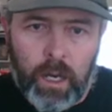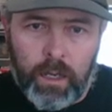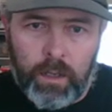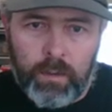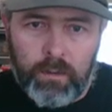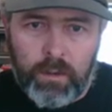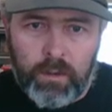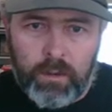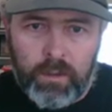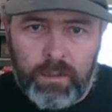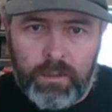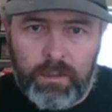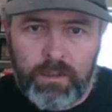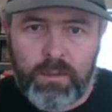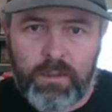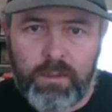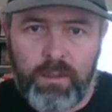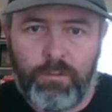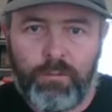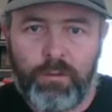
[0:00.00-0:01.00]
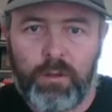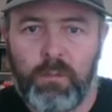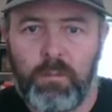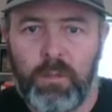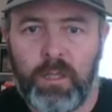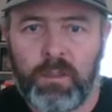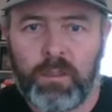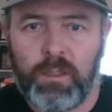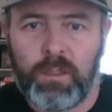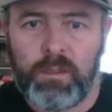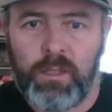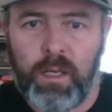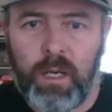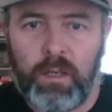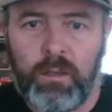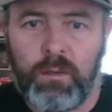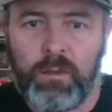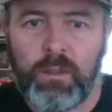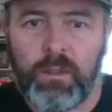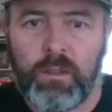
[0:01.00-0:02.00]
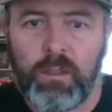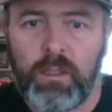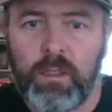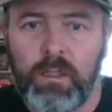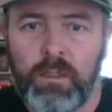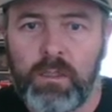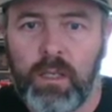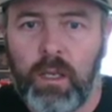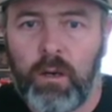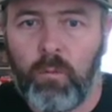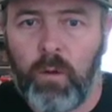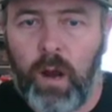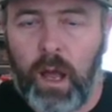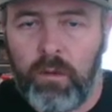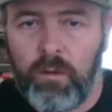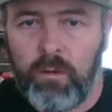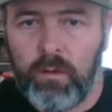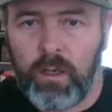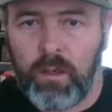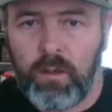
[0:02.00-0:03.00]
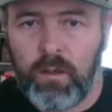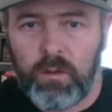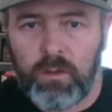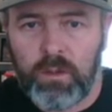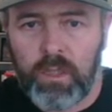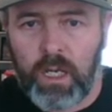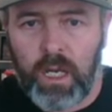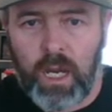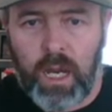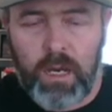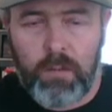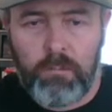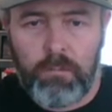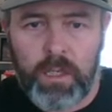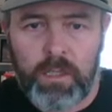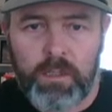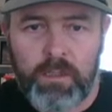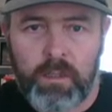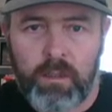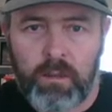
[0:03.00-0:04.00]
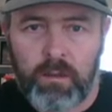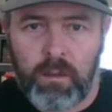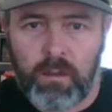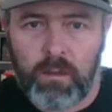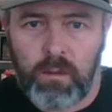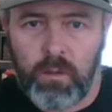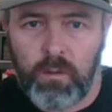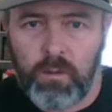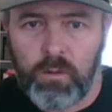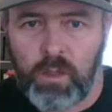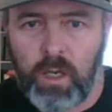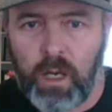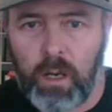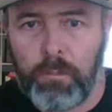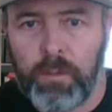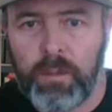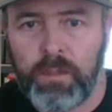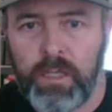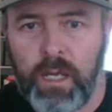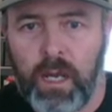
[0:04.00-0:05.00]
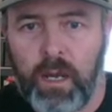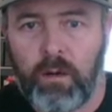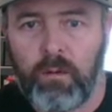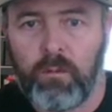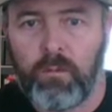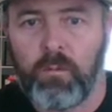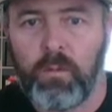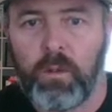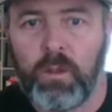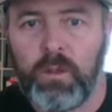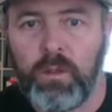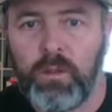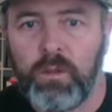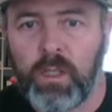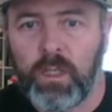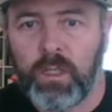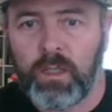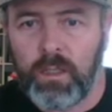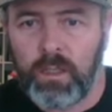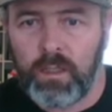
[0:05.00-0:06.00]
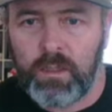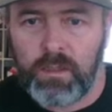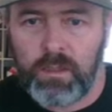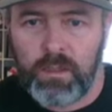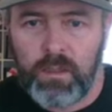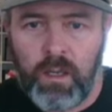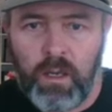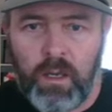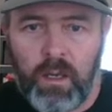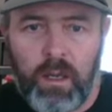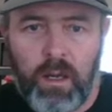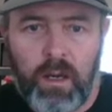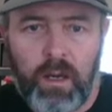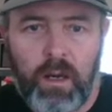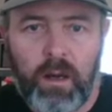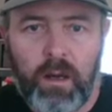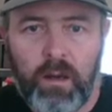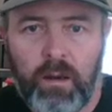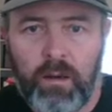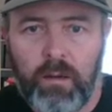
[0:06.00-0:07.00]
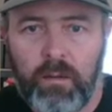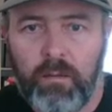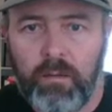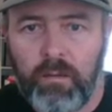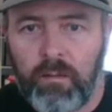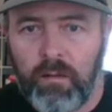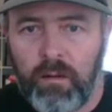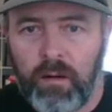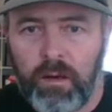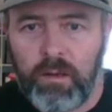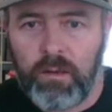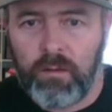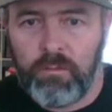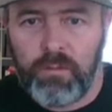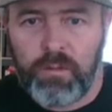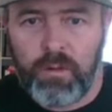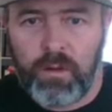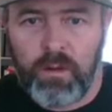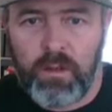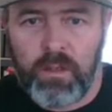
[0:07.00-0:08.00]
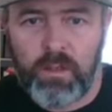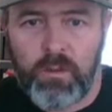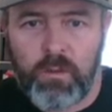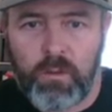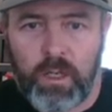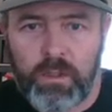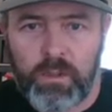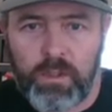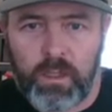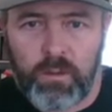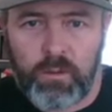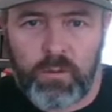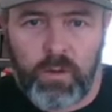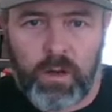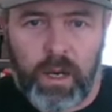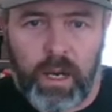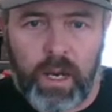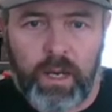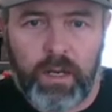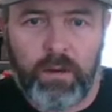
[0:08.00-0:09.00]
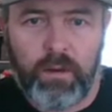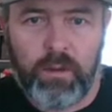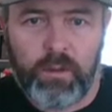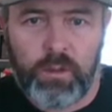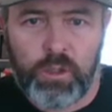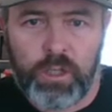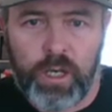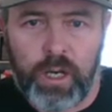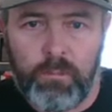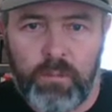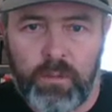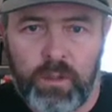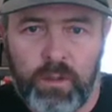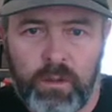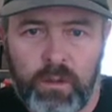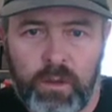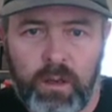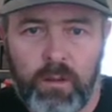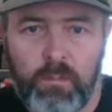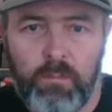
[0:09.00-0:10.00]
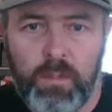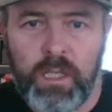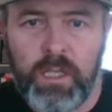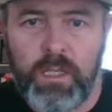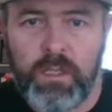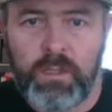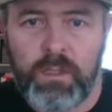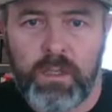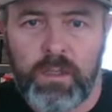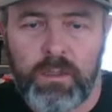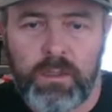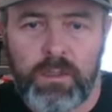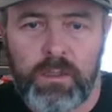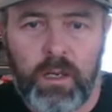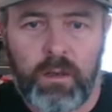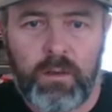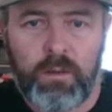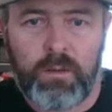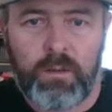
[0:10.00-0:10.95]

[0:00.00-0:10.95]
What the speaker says: And the thing that's different about this engine is that rather than using a piston that goes up and down, we're using this kind of interesting triangular shaped piece